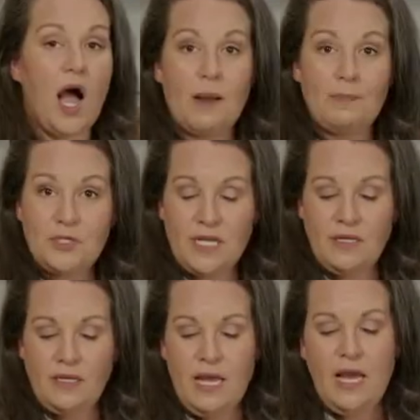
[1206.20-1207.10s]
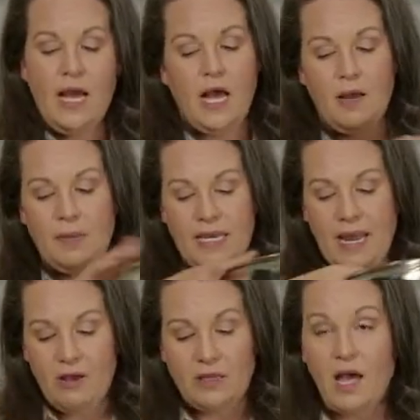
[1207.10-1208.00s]
option.
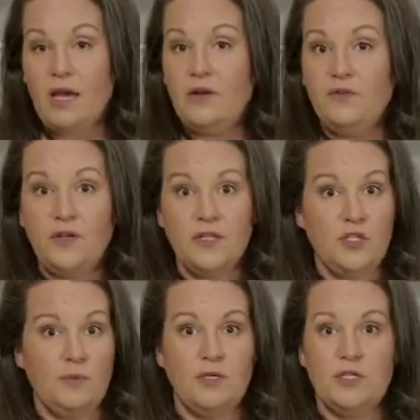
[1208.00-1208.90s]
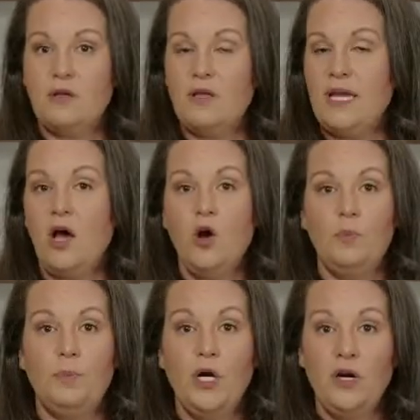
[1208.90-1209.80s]
Now, a lot of consumers are like,
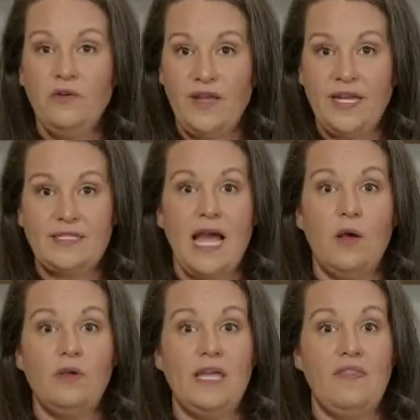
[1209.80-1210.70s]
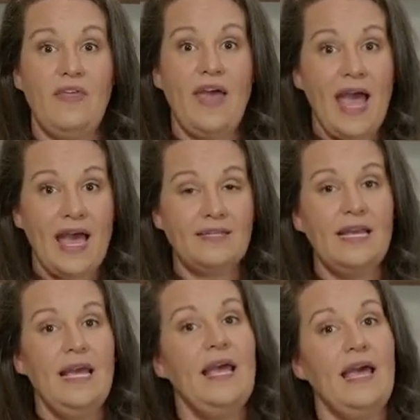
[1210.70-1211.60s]
oh, perfect, I will get that,
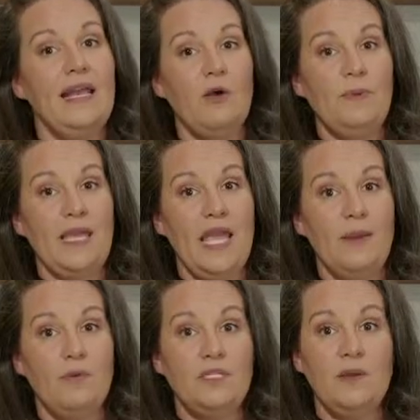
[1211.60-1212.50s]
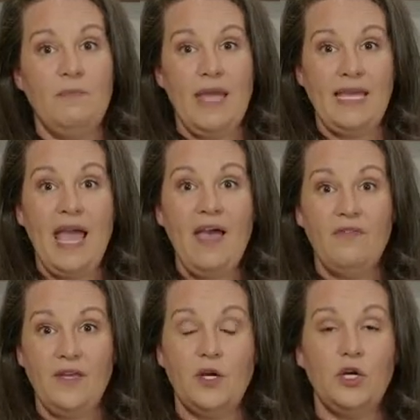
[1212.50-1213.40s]
and I'll be able to make
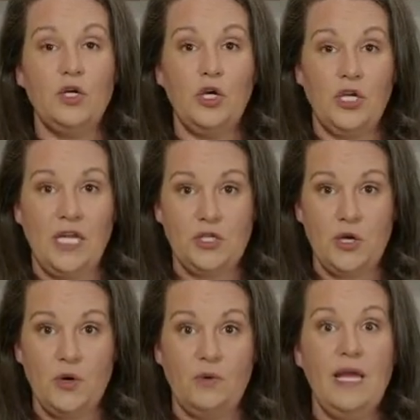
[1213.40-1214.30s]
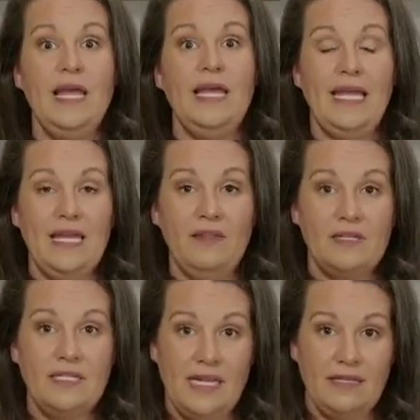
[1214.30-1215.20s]
heavier cookie dough in the
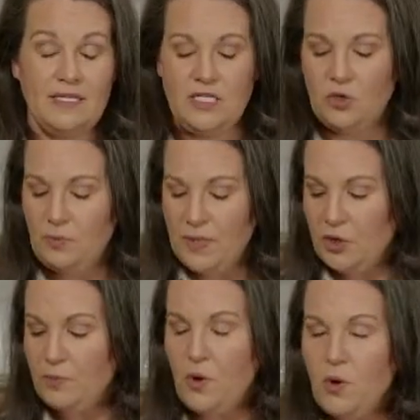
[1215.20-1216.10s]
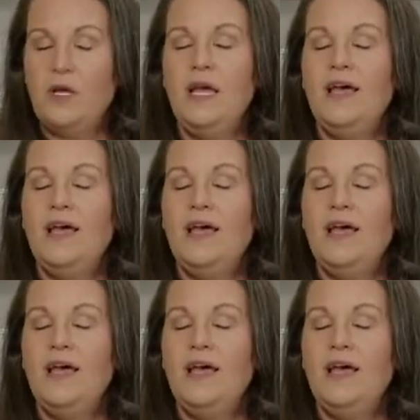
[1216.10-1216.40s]
stainless steel beater bowl.